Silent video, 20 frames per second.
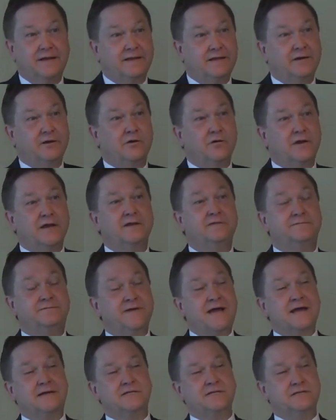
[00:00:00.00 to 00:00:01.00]
And in
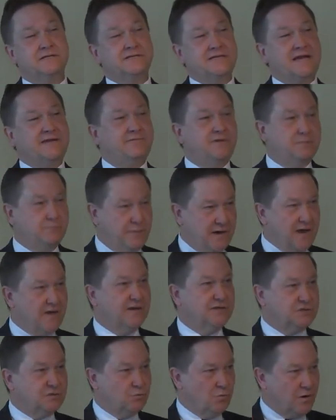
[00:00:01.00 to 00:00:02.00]
fact, in David
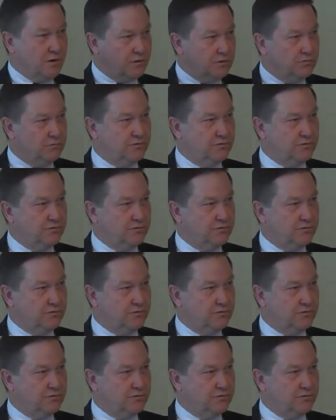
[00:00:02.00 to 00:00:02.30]
Barrett's work,